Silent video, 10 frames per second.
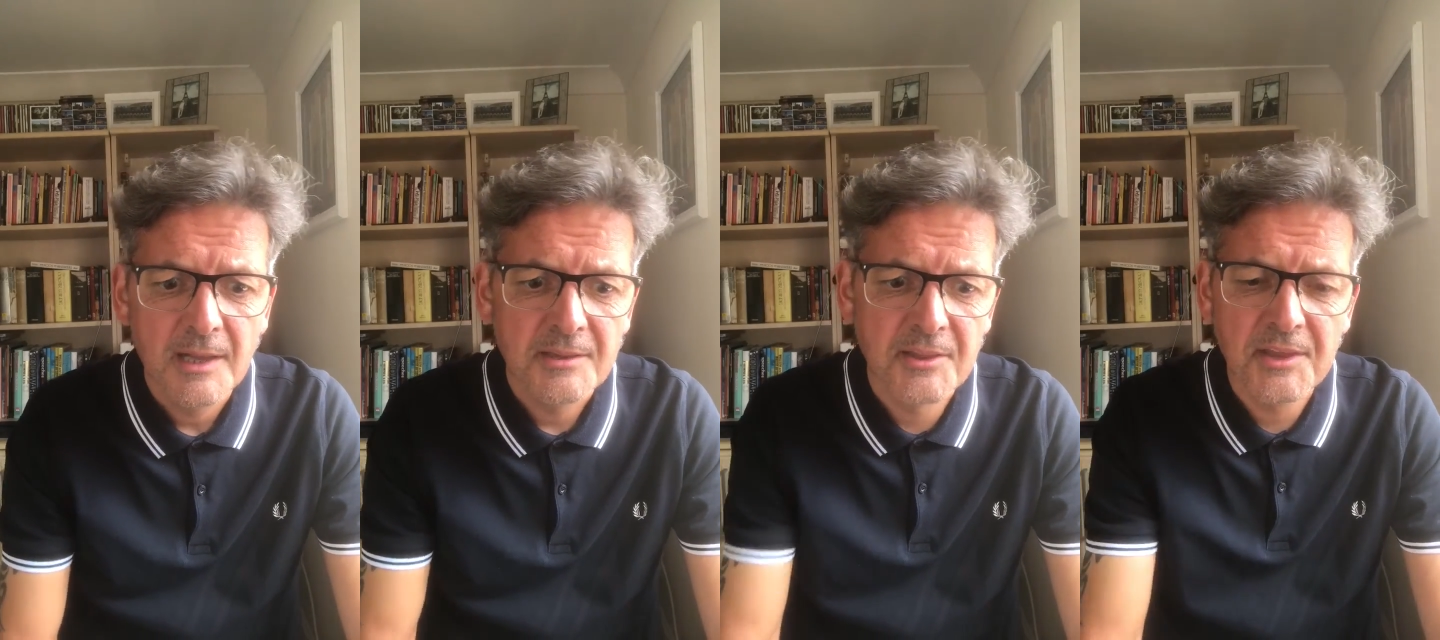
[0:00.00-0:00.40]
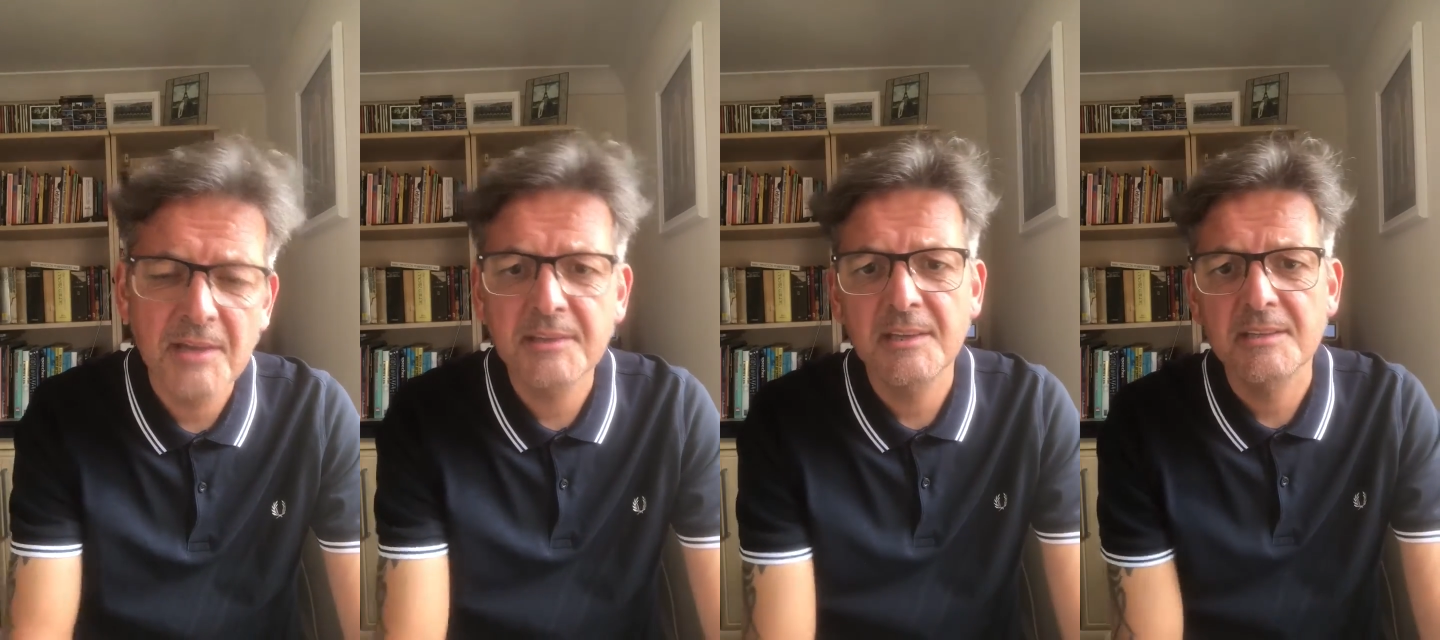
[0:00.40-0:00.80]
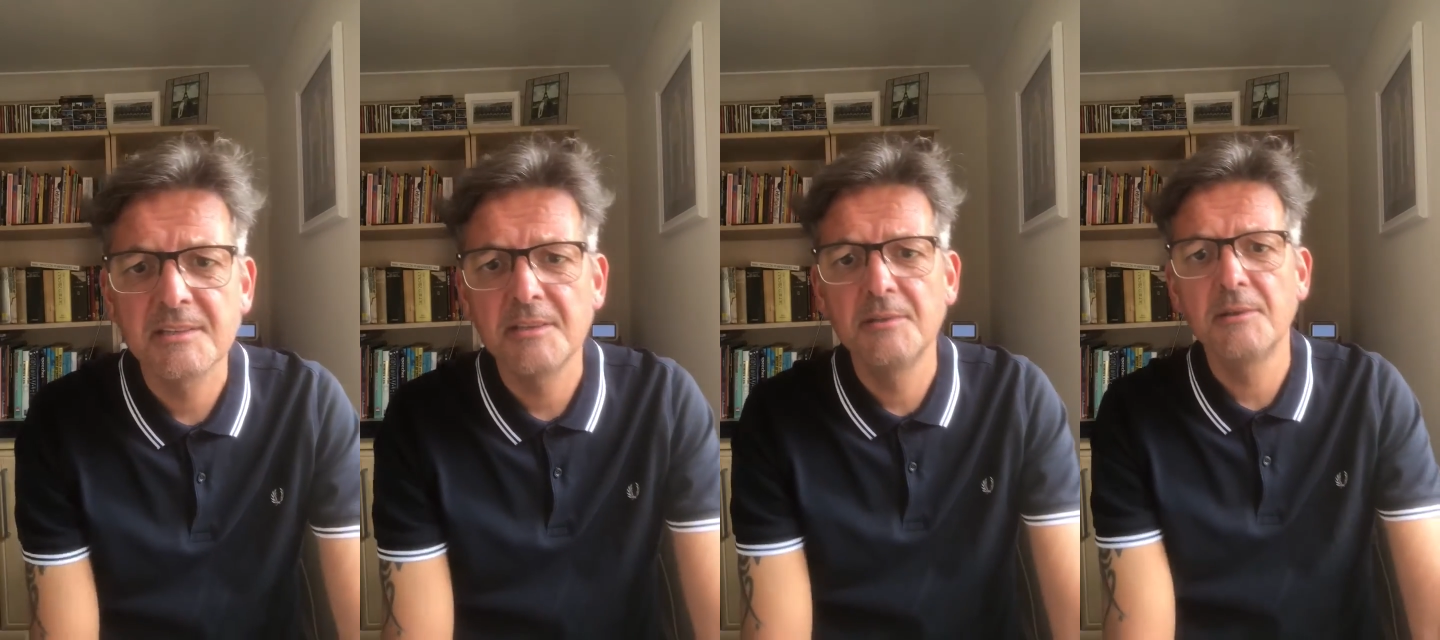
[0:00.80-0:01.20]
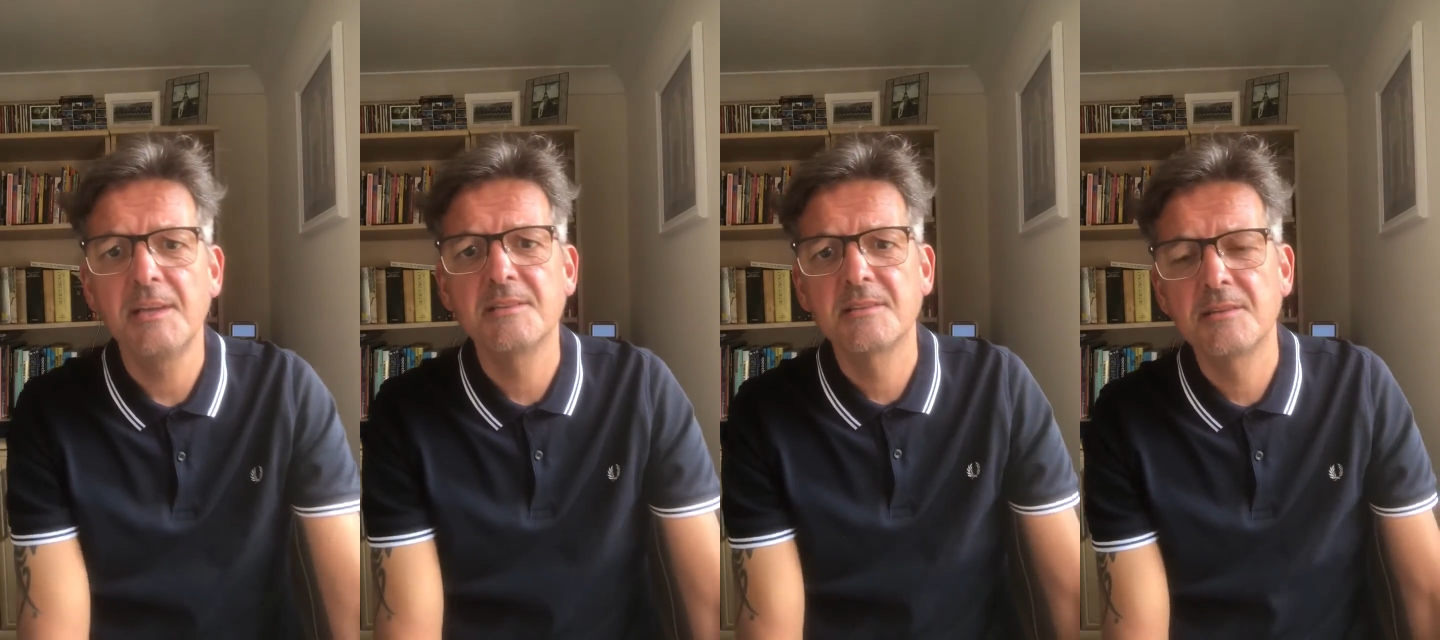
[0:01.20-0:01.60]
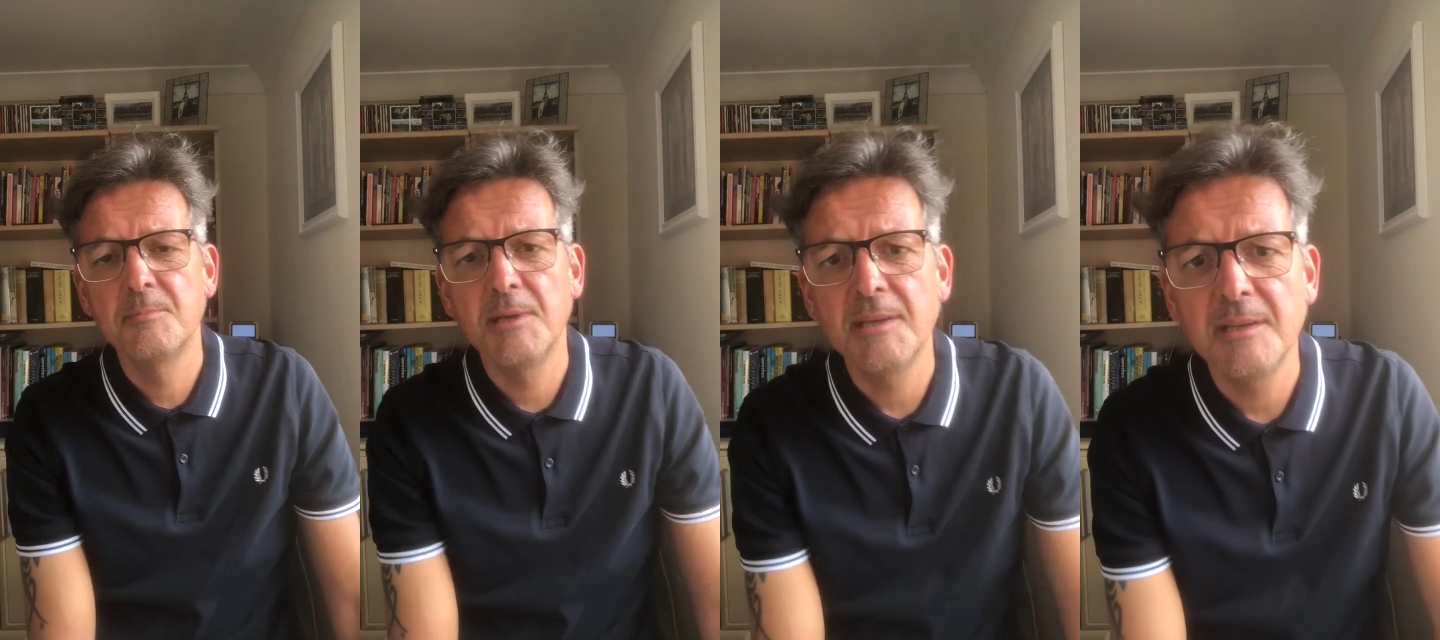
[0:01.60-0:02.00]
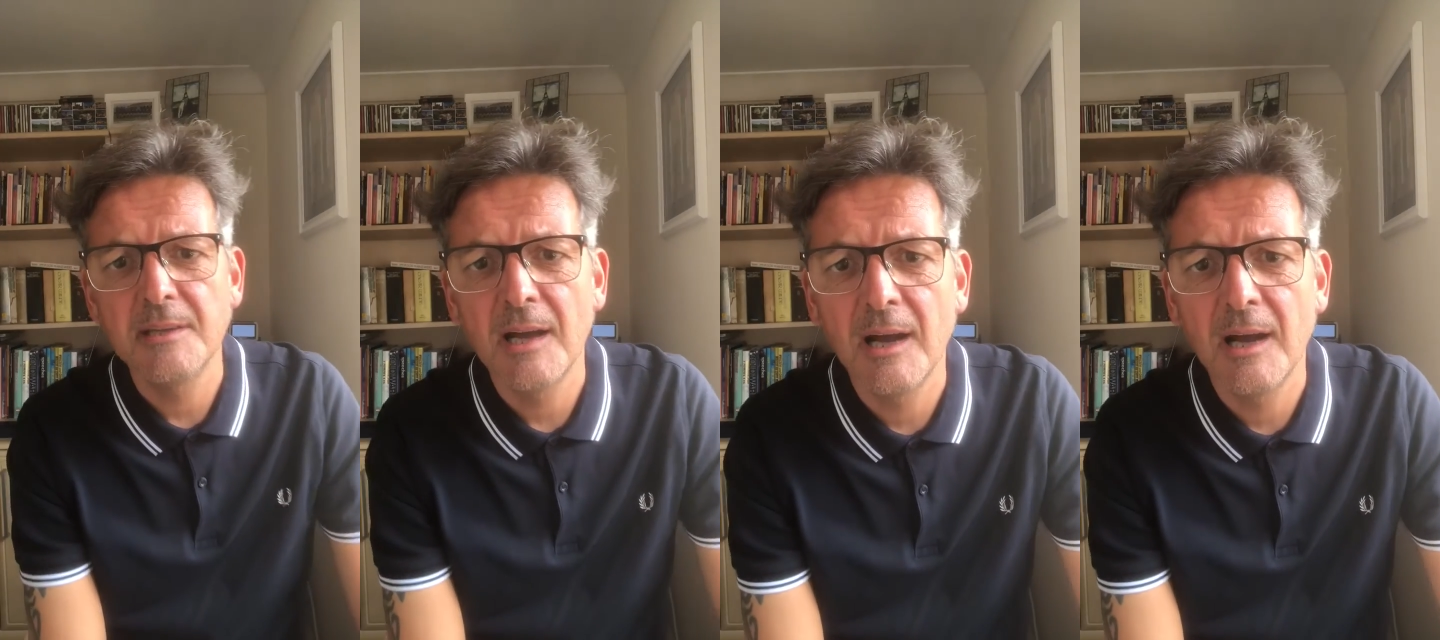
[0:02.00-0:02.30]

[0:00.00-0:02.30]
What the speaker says: The third thing to do is to be